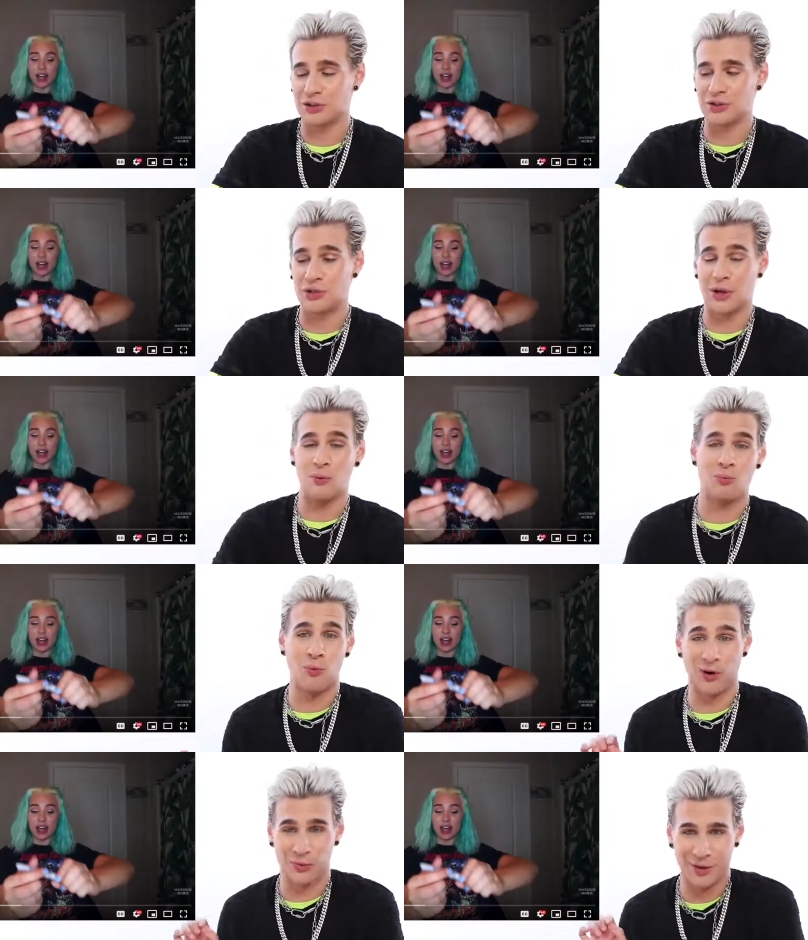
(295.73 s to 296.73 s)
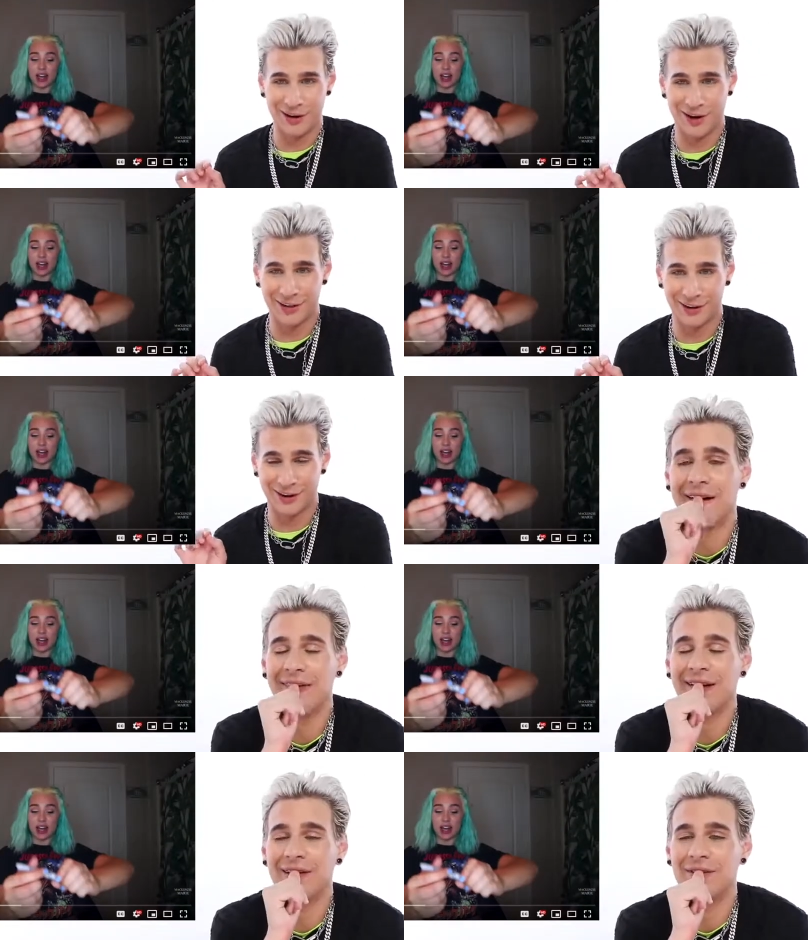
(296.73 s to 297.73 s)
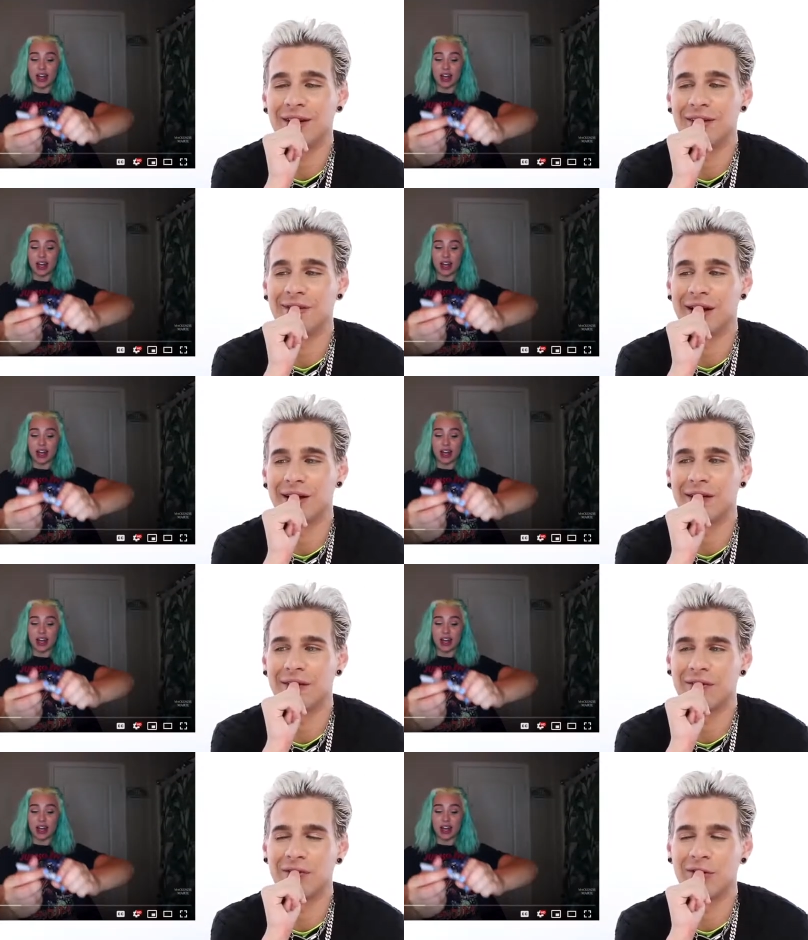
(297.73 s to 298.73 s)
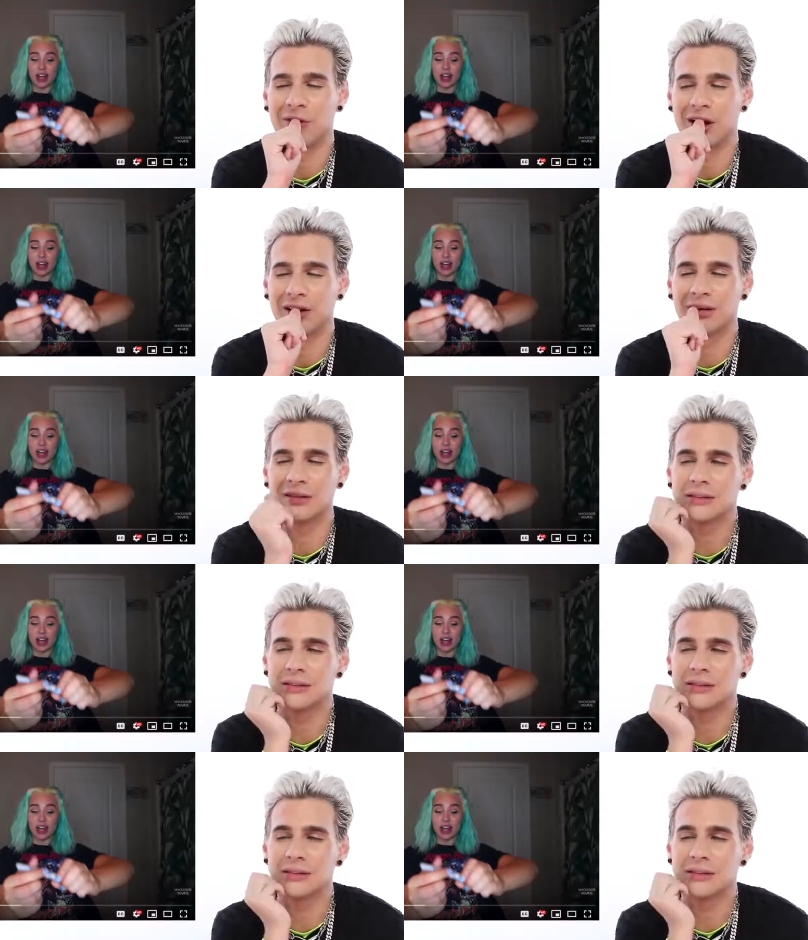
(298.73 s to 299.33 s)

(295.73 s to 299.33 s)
Speaker 1: she's doing more than one color. I think I'm gonna do like a few colors